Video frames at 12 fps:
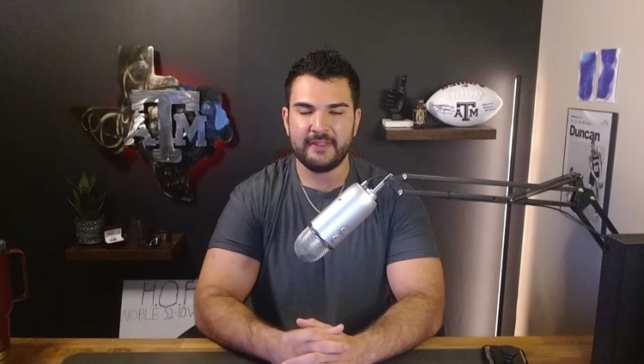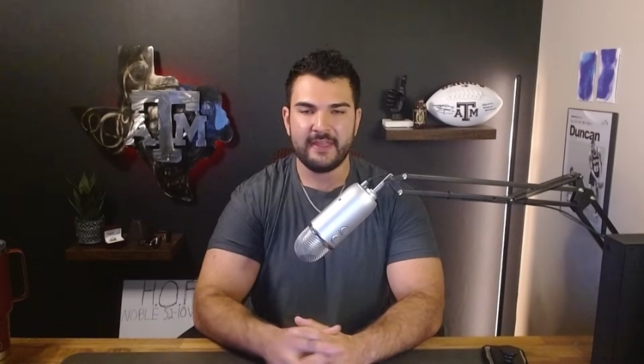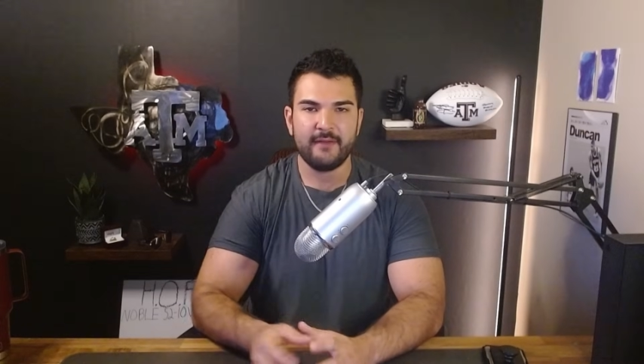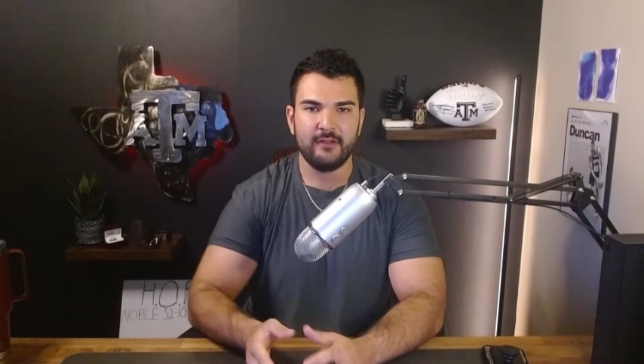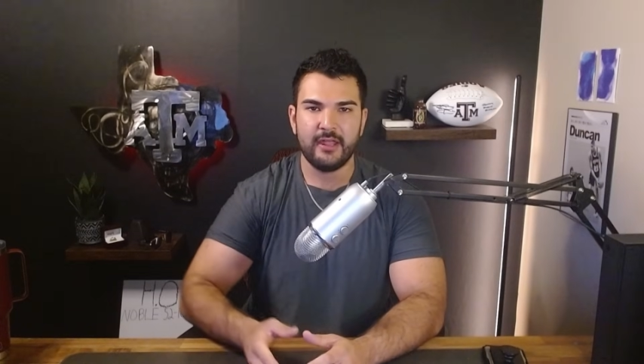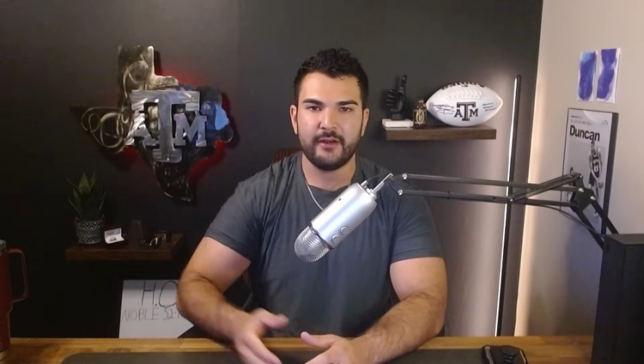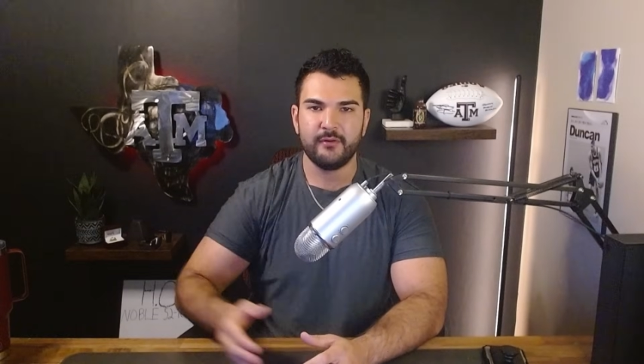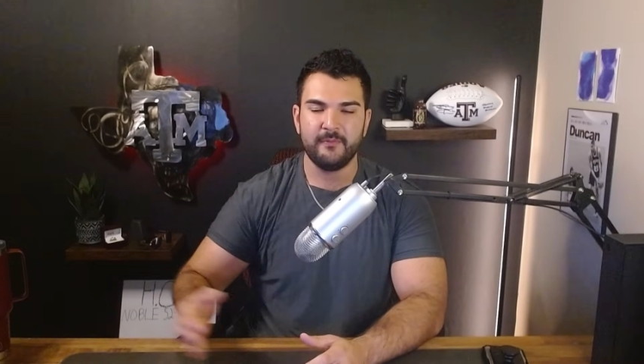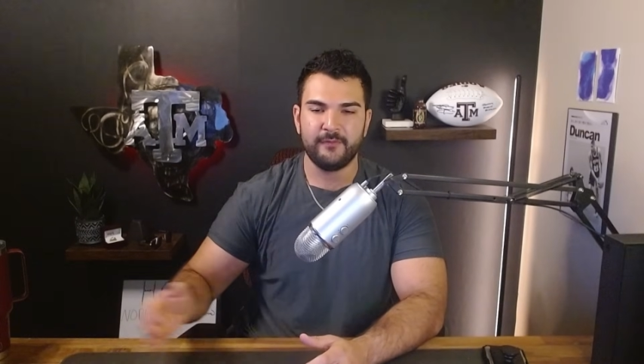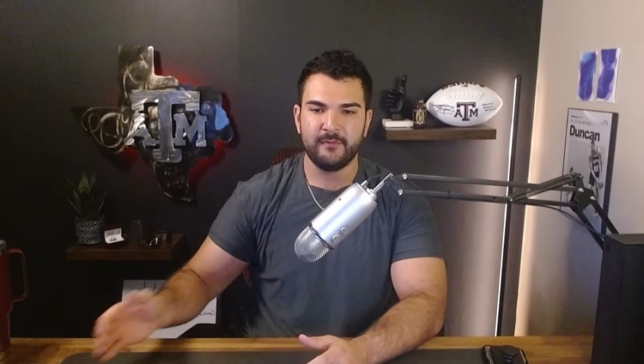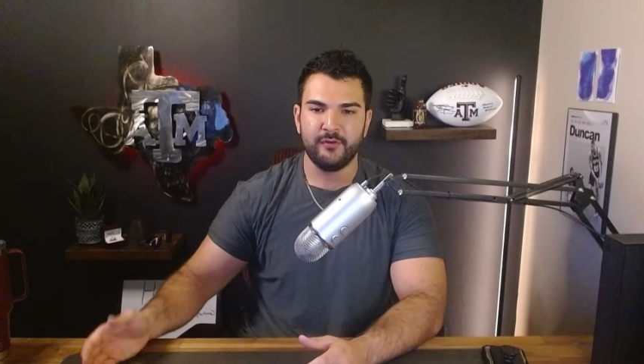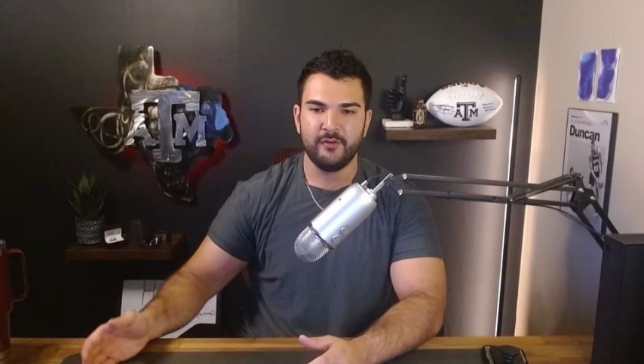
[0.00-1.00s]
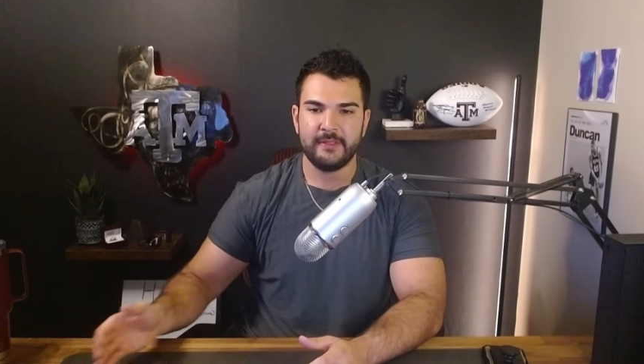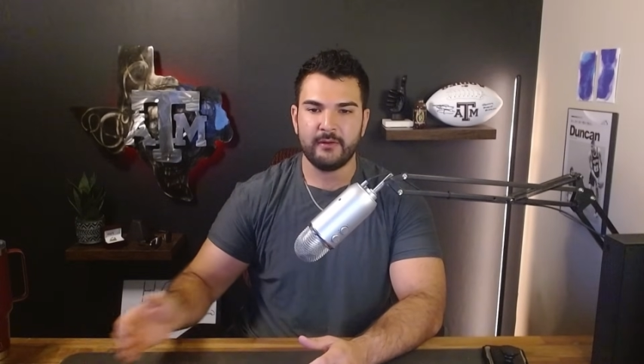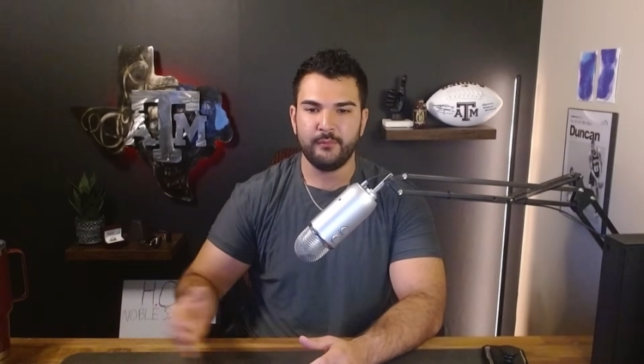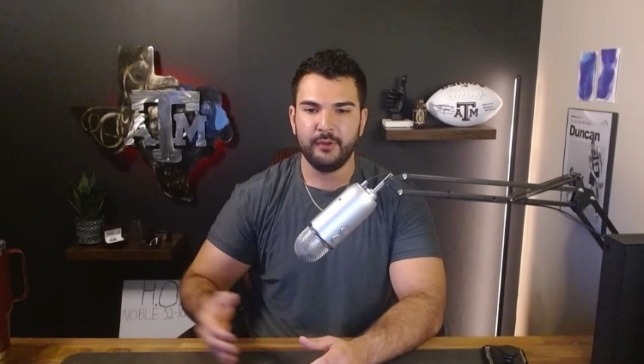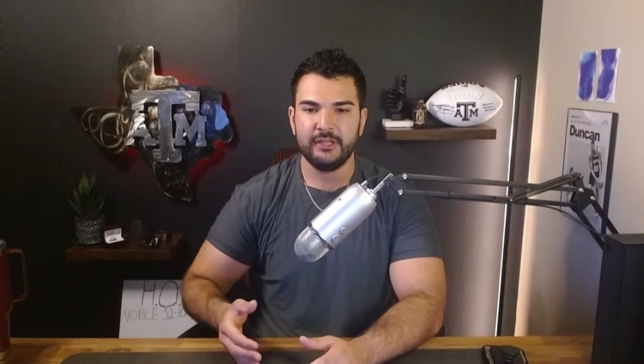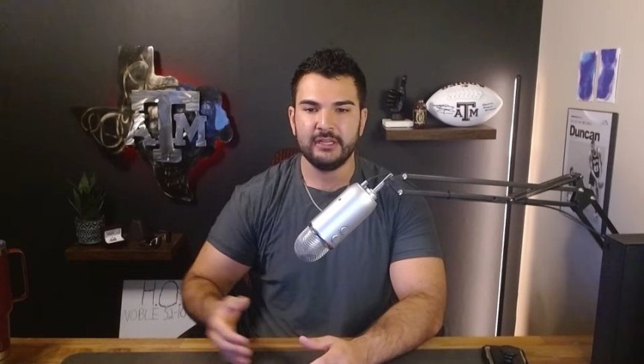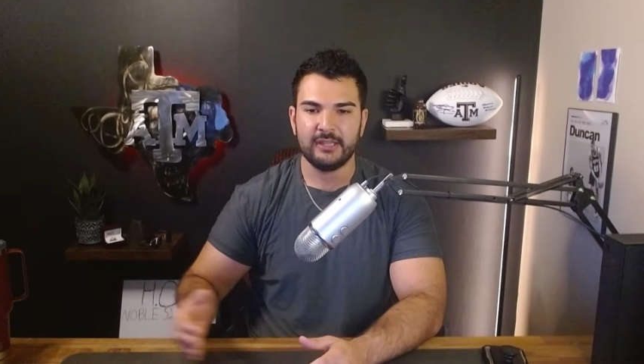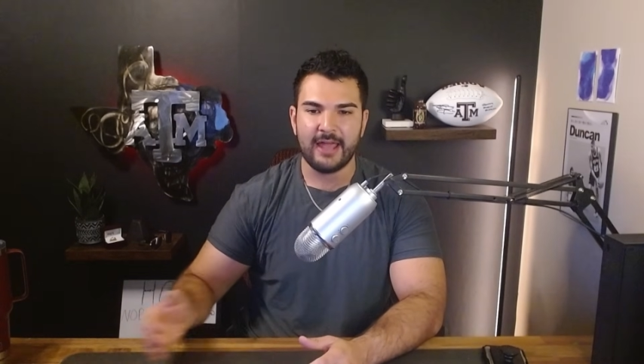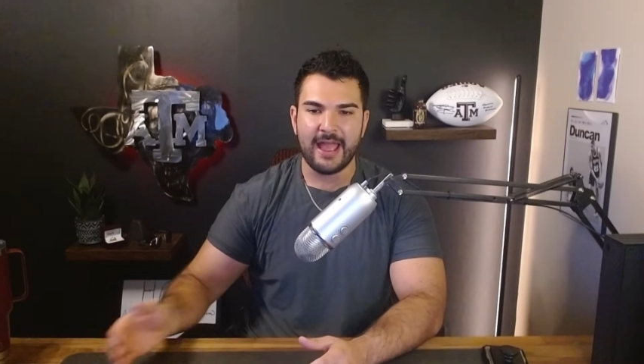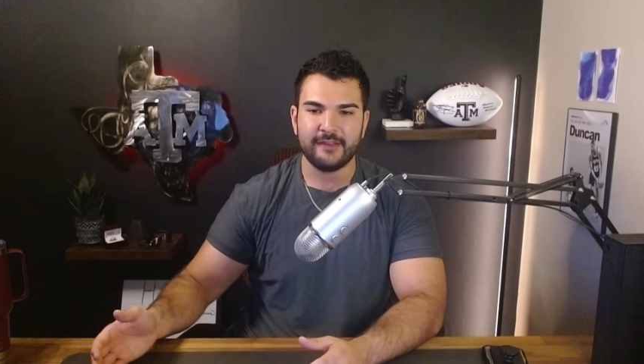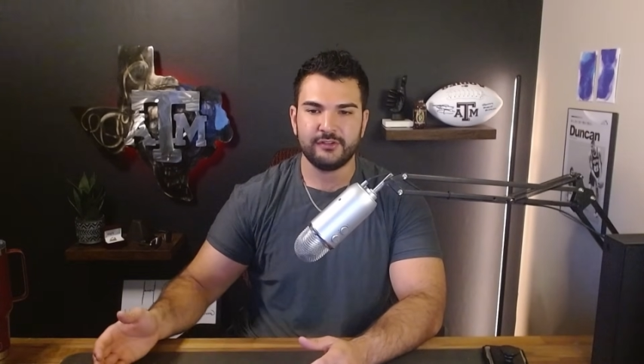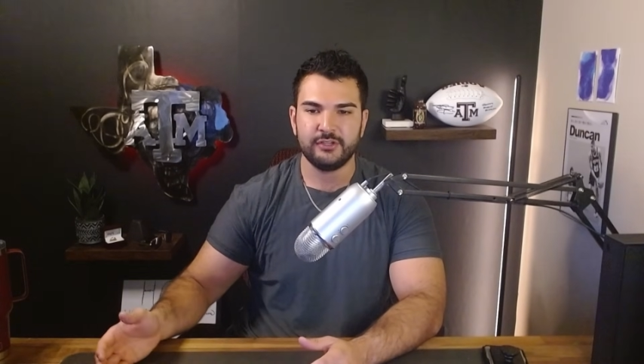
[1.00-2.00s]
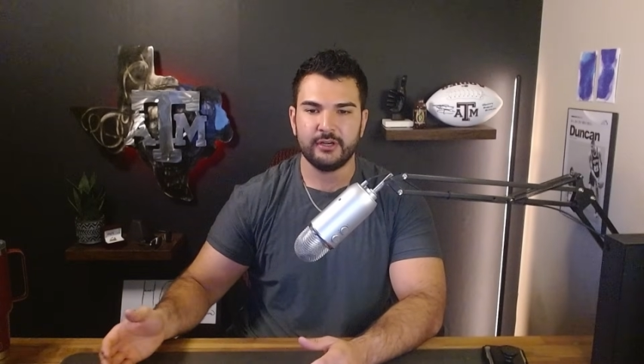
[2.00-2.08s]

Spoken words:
Now, they have a lot of room for improvement. They were really good last